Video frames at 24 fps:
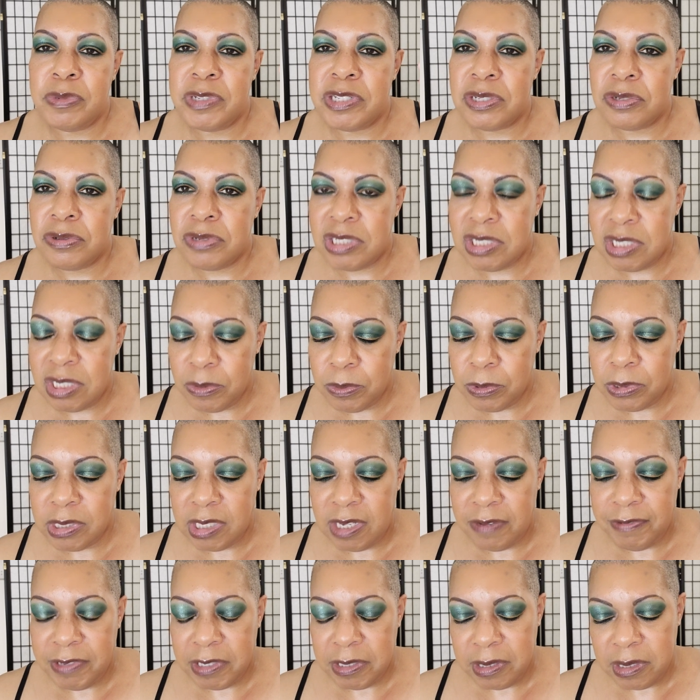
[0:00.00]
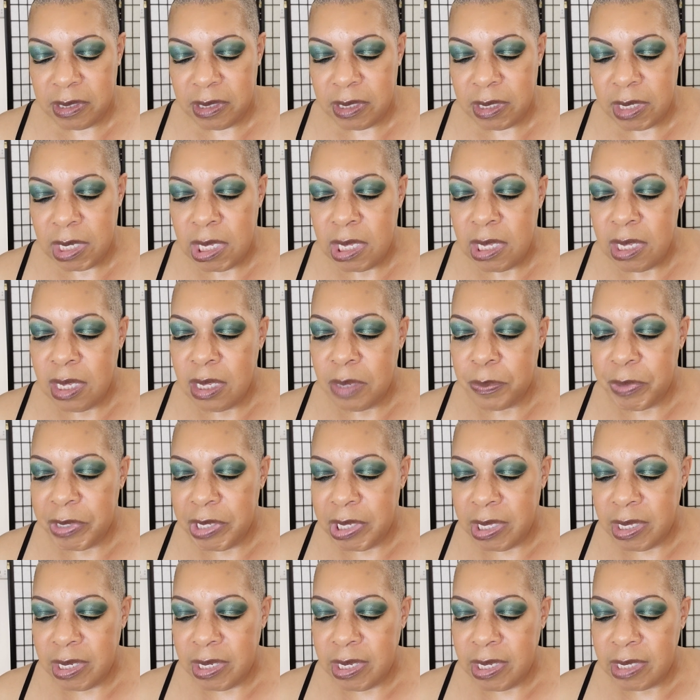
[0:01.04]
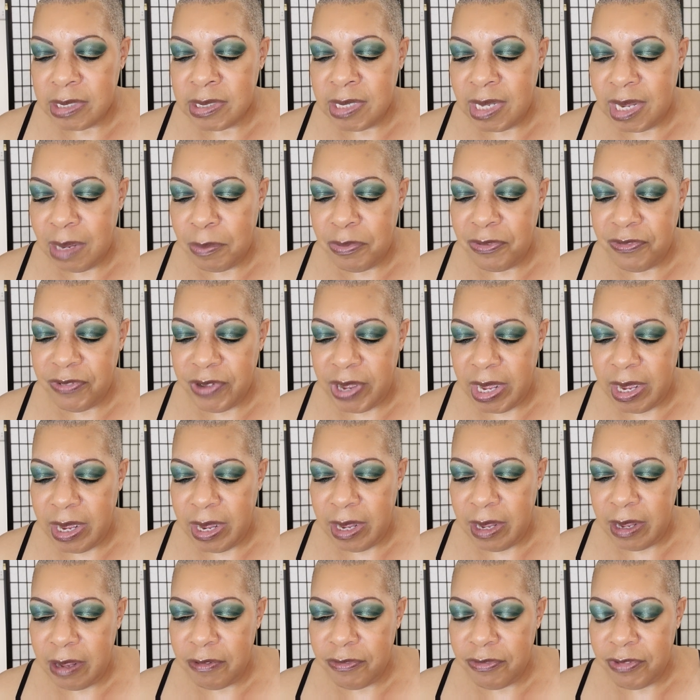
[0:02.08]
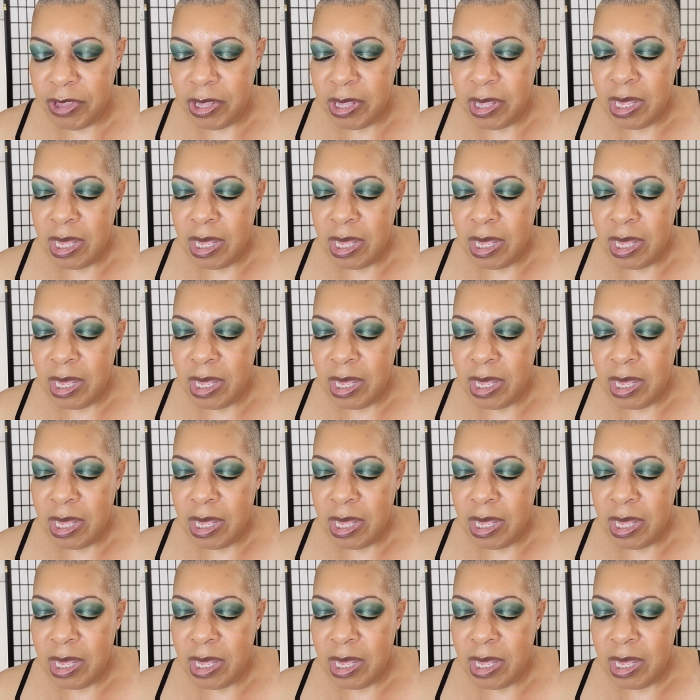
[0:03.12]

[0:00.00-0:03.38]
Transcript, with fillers: And so she would definitely be in that top five.